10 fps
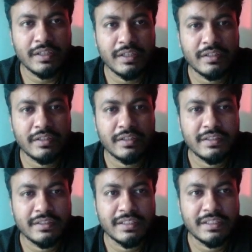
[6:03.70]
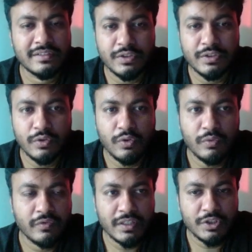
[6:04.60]
generate your
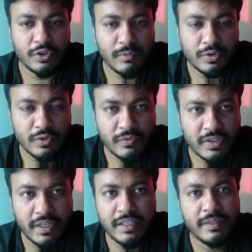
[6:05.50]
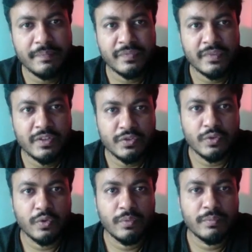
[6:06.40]
fast e-commerce website.
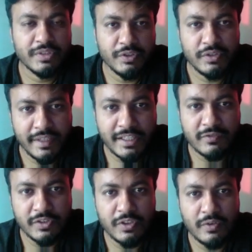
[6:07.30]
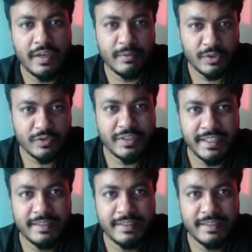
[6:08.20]
So see you in the next video. Have a good day.